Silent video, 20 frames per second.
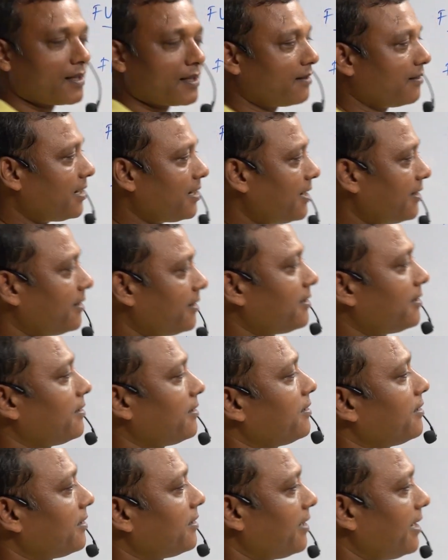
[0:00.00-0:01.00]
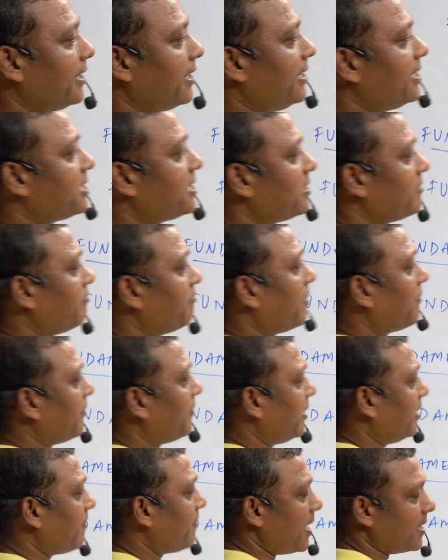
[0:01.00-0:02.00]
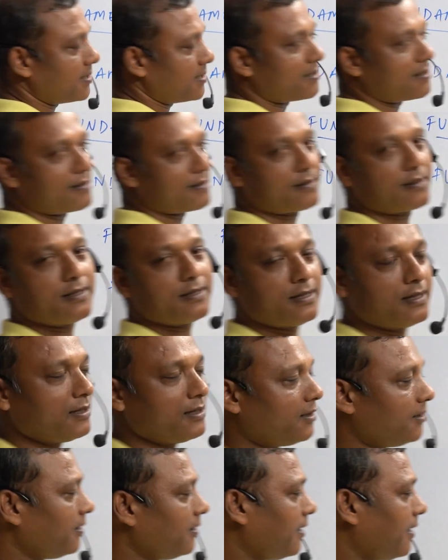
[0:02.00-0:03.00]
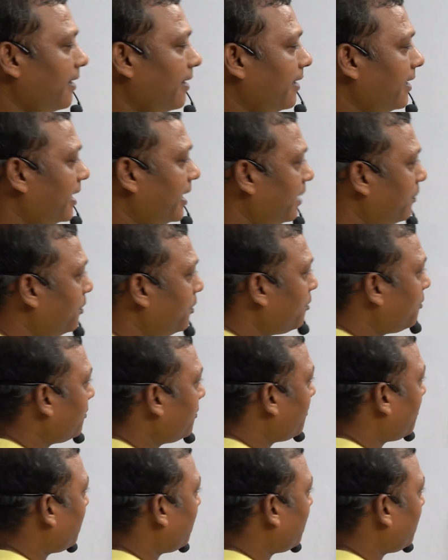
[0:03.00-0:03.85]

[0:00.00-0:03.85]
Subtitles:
that carries 50 marks. If you